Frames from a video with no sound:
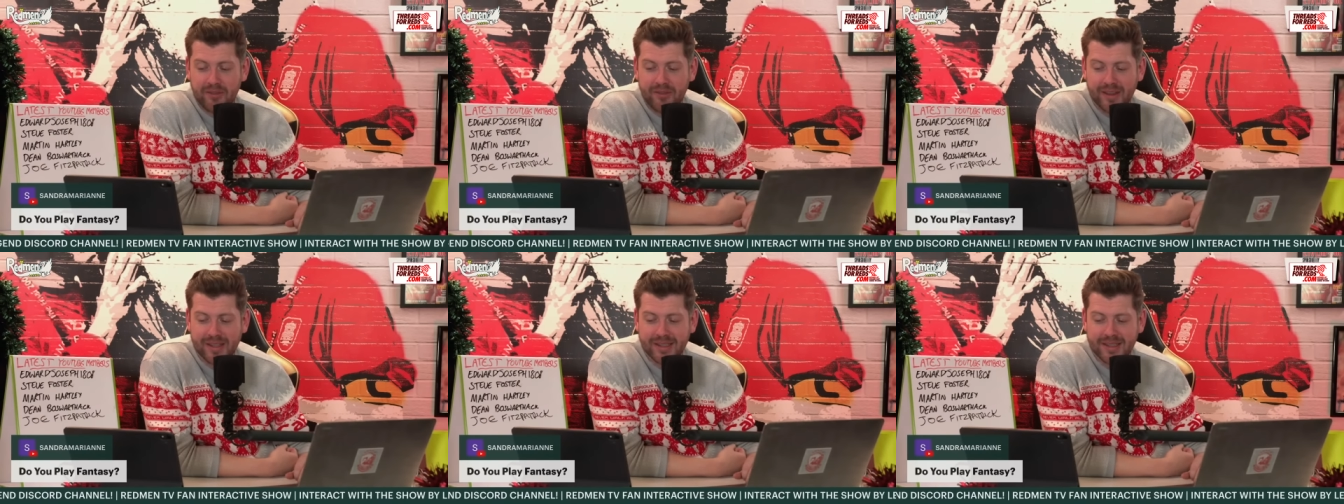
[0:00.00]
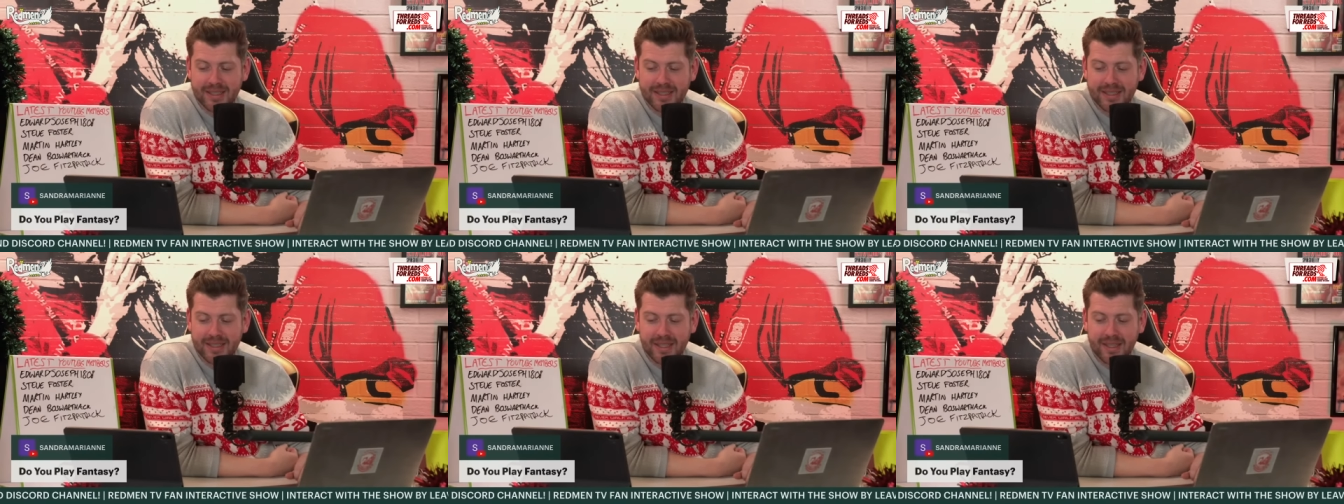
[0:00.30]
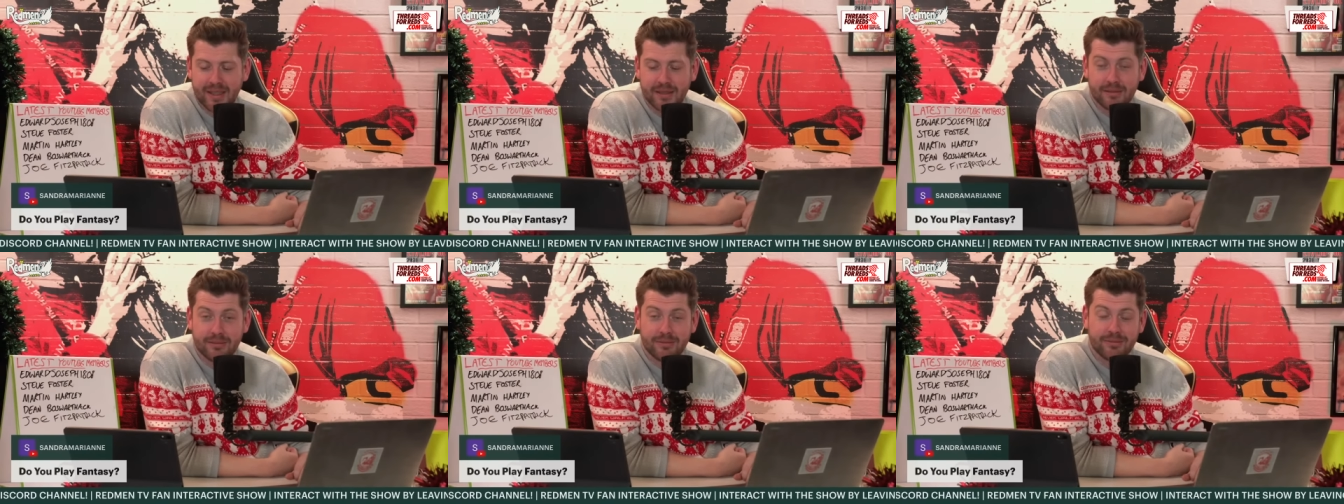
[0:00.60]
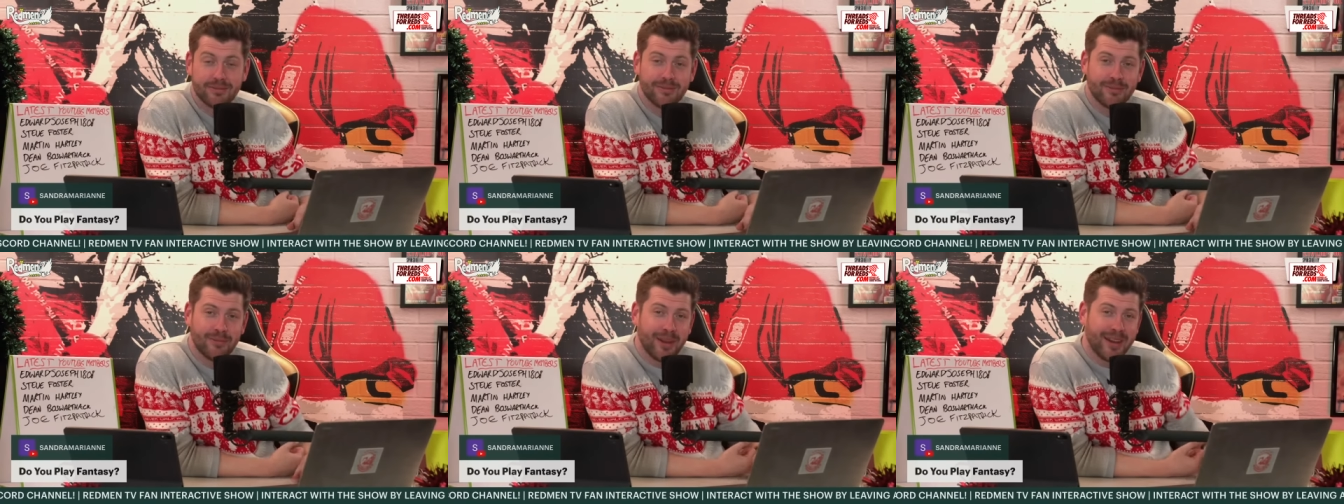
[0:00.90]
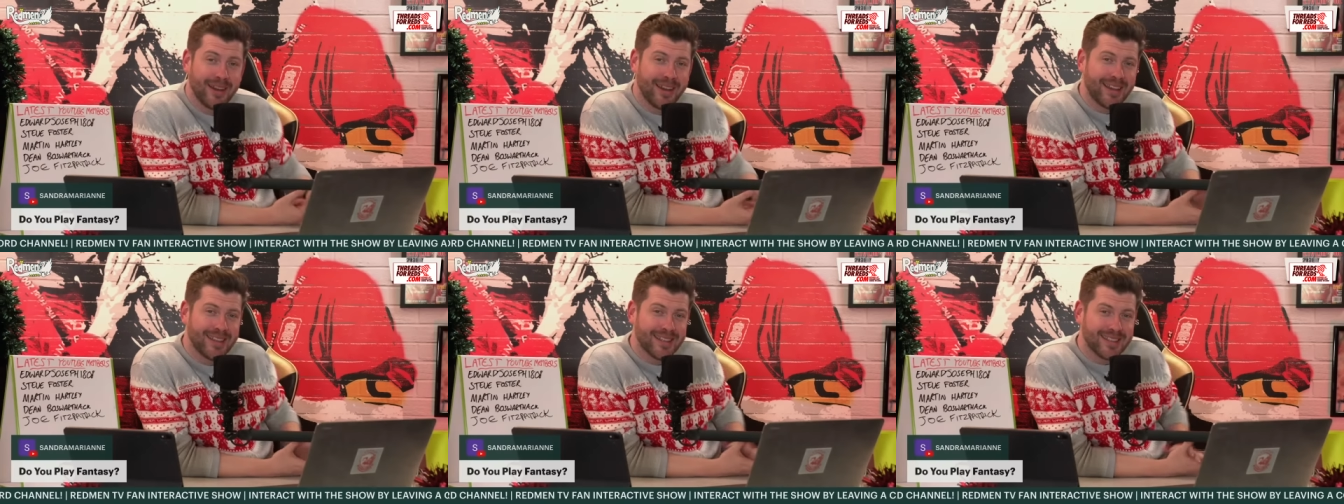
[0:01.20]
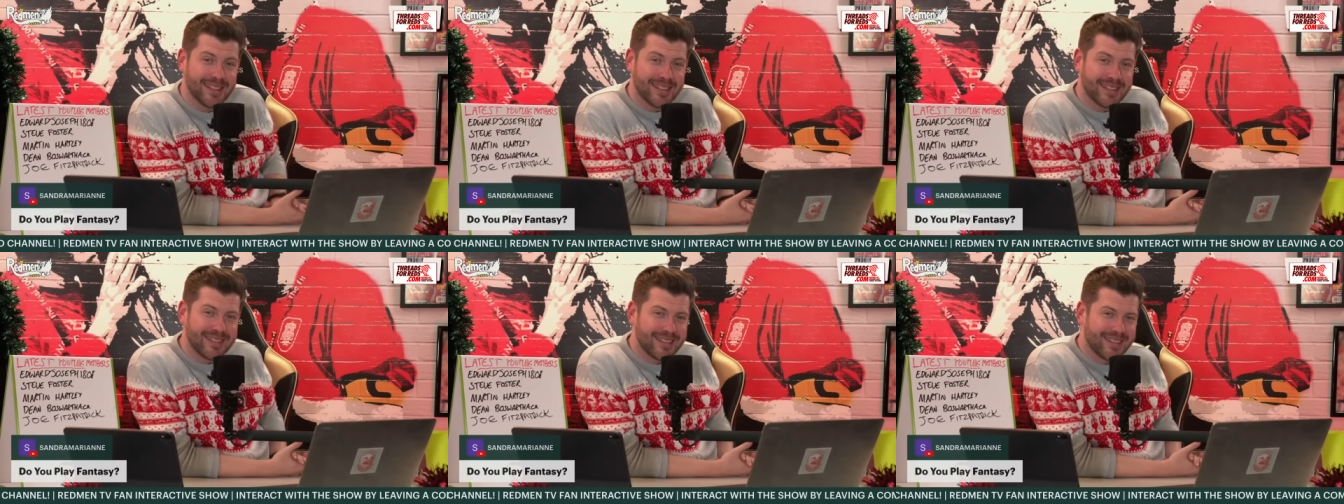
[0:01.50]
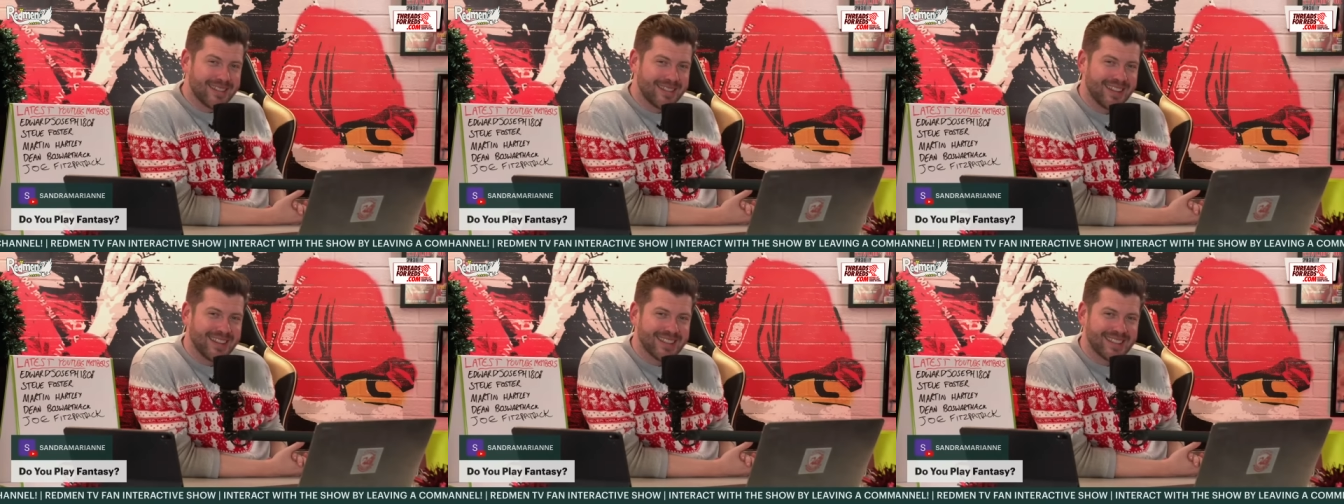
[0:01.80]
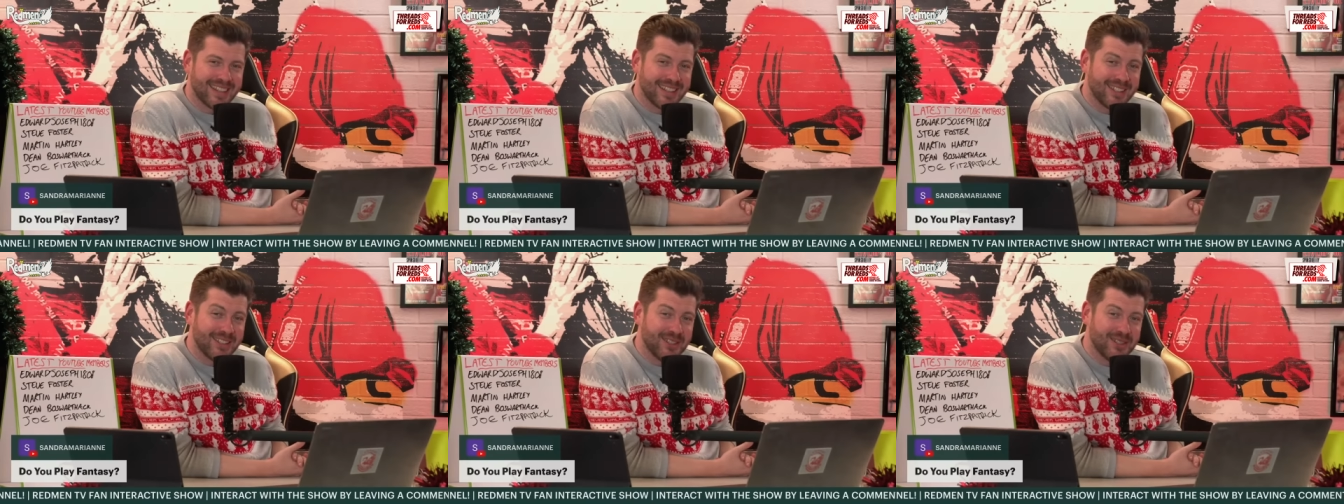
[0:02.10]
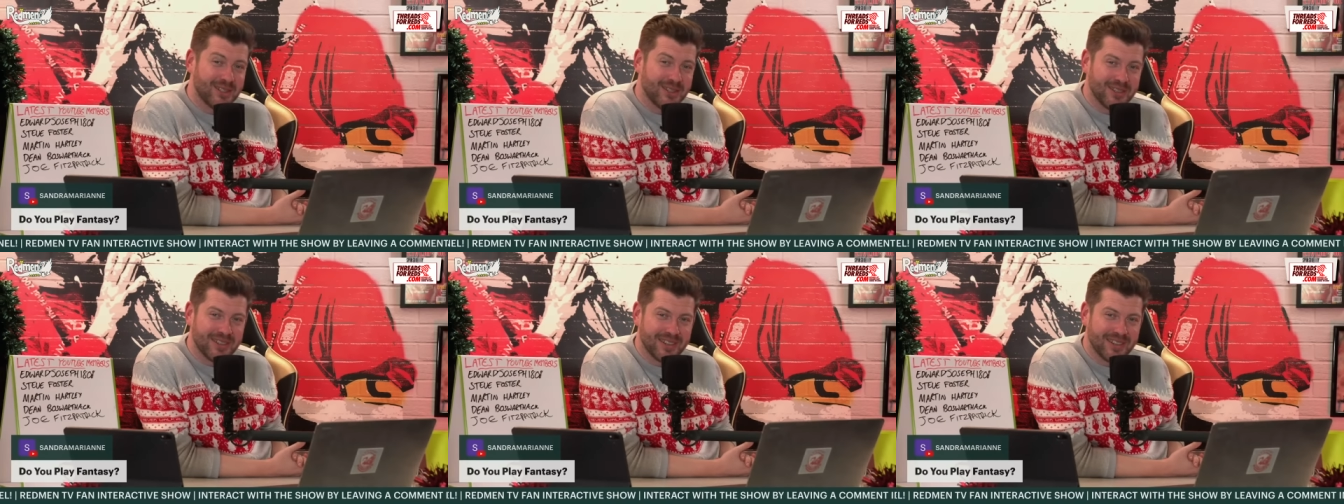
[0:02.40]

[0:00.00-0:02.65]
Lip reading: fantasy? Why, yes. Yes, I do.